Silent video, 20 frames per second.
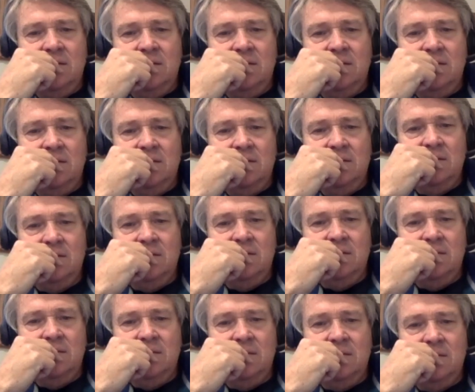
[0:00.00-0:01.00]

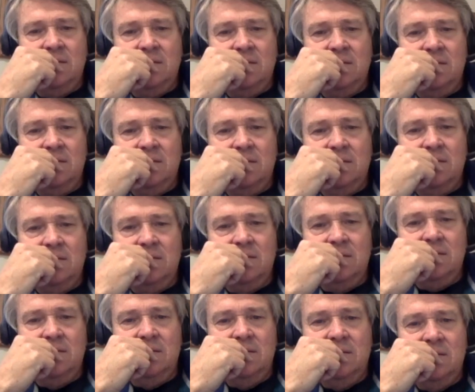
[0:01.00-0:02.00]

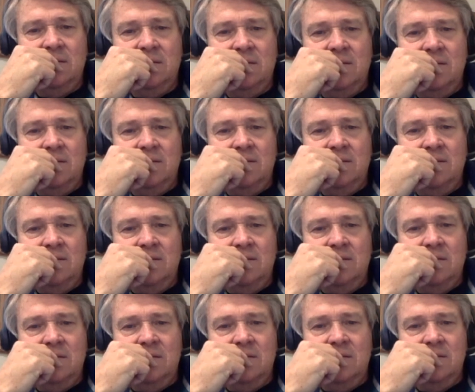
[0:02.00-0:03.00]

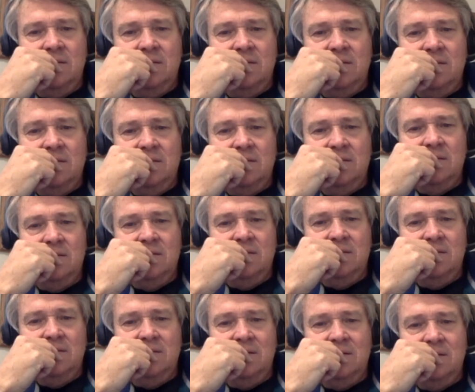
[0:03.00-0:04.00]

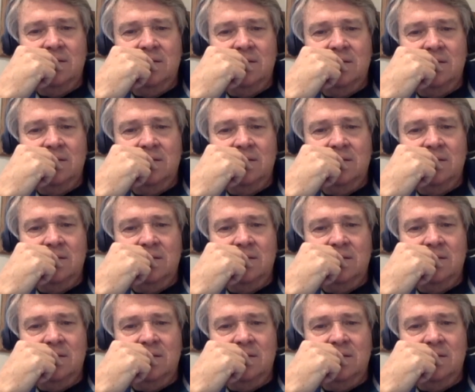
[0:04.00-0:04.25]
This person isn't speaking.